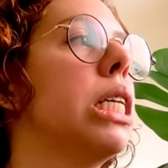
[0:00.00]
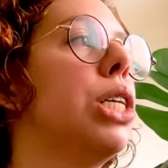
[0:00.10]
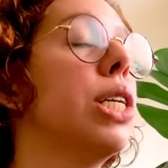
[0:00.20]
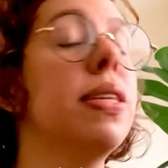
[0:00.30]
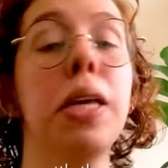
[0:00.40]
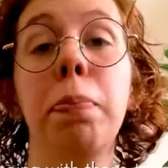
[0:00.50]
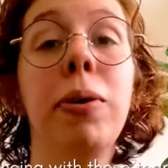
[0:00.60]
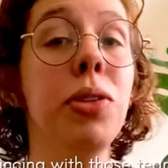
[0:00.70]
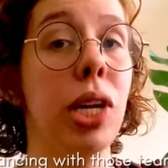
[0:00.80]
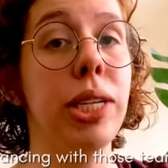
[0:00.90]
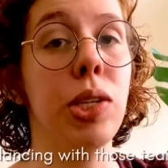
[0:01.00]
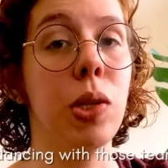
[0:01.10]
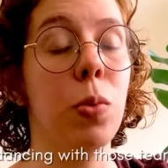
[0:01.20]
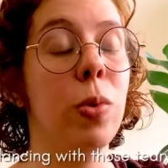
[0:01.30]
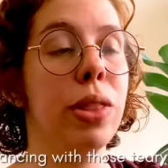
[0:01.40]
just keep on
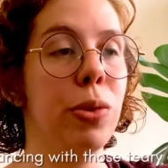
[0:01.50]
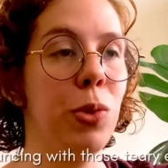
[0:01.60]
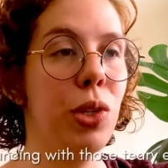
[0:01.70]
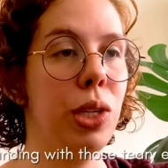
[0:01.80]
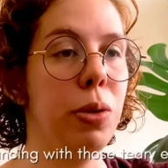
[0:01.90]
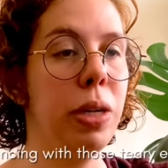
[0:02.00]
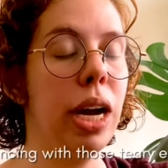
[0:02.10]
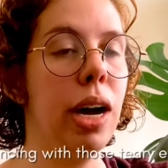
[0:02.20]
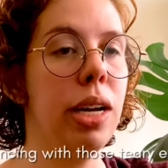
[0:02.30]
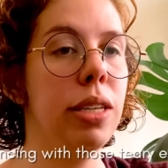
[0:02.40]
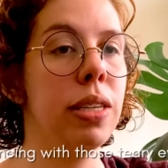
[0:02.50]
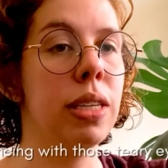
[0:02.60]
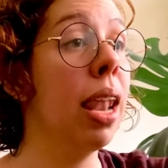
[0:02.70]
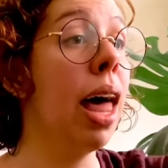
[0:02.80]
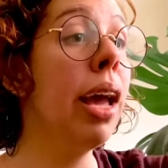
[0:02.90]
dancing with those teary
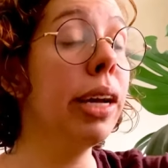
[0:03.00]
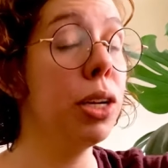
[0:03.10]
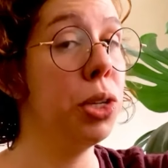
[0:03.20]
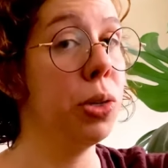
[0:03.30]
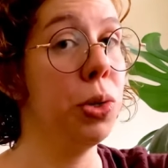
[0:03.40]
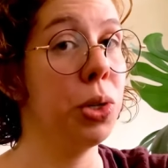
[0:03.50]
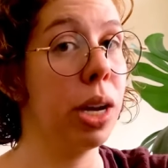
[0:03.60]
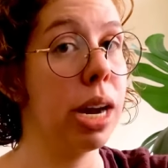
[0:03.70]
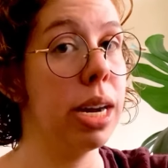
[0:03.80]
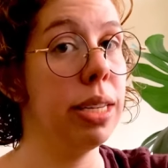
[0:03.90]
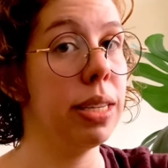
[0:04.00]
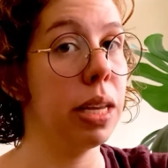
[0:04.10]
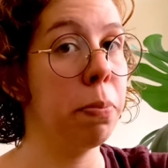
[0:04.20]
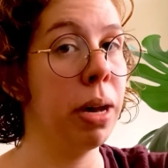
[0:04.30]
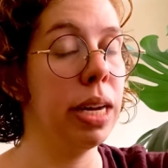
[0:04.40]
eyes. Like I told you guys
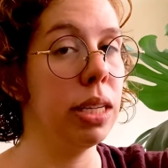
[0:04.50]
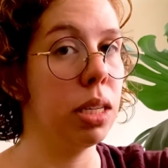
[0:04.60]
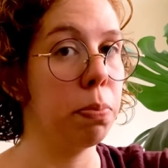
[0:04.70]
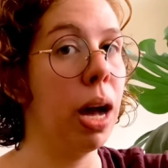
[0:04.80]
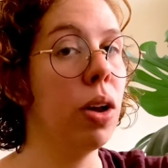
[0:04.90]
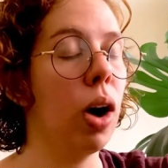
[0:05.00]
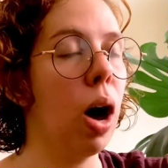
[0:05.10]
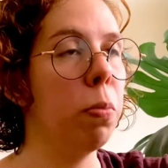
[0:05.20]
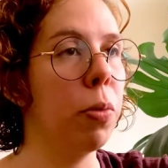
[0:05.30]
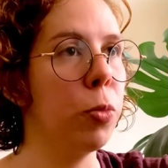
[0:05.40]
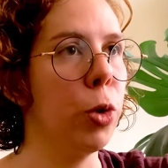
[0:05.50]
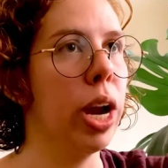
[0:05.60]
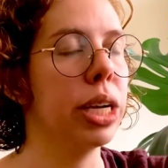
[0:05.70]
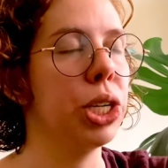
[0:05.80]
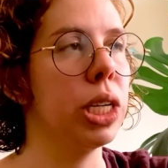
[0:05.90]
in my Smile album
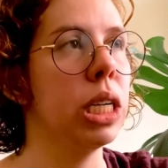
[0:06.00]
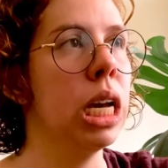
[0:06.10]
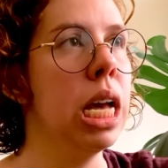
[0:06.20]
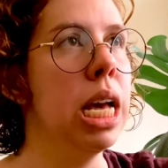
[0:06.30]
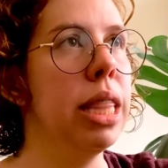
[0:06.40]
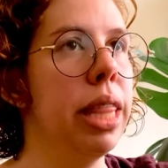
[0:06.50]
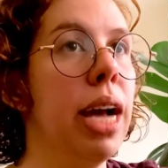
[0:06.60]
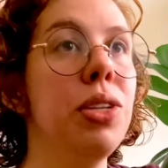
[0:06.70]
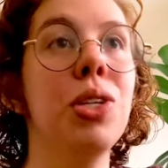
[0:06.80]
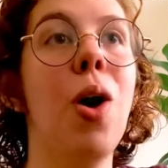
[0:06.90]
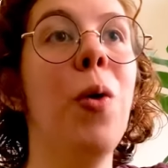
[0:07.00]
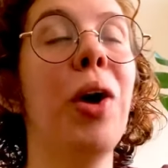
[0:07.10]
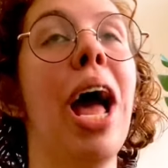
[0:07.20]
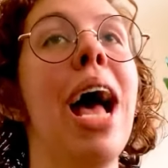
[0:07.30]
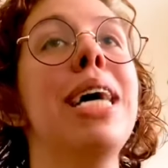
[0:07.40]
reaction, that
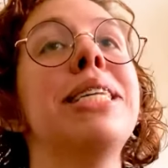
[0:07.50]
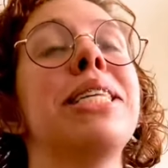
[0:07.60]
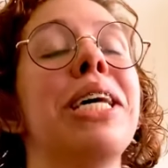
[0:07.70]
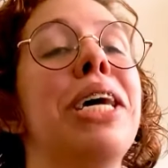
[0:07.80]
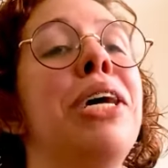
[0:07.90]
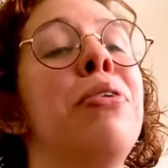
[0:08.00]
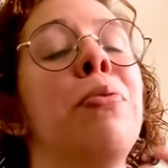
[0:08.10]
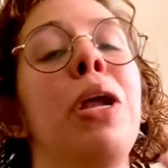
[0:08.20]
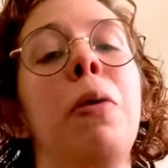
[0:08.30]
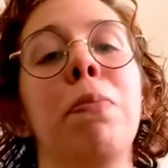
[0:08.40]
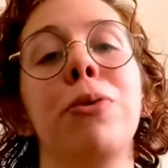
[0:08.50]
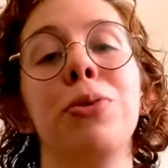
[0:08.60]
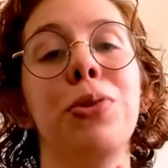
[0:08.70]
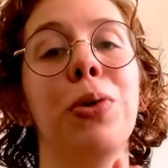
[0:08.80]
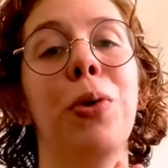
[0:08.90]
song has a really
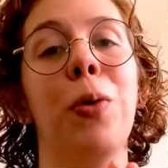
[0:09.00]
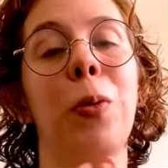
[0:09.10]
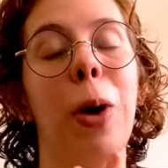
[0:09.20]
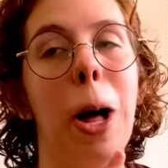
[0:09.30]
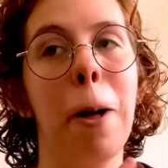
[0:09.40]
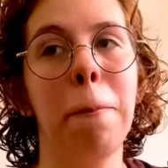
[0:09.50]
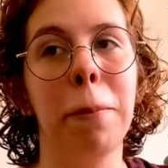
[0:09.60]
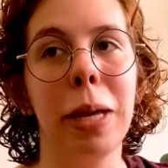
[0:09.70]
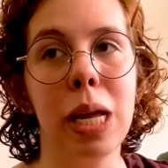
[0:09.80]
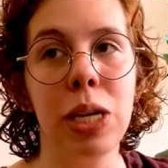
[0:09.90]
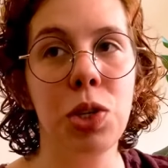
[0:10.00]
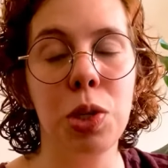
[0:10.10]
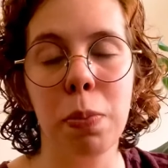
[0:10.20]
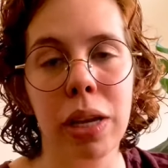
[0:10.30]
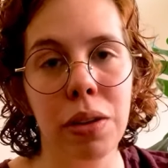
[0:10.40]
personal,
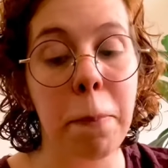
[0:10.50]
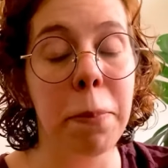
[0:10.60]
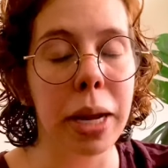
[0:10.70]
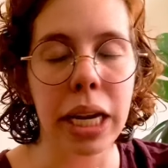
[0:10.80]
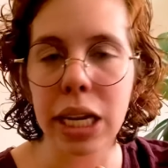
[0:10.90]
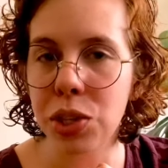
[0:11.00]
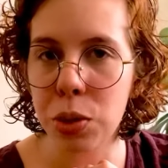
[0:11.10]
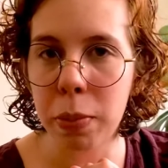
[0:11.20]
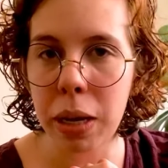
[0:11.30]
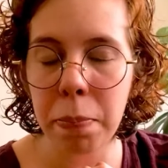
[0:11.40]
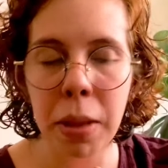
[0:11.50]
intimate meaning to me,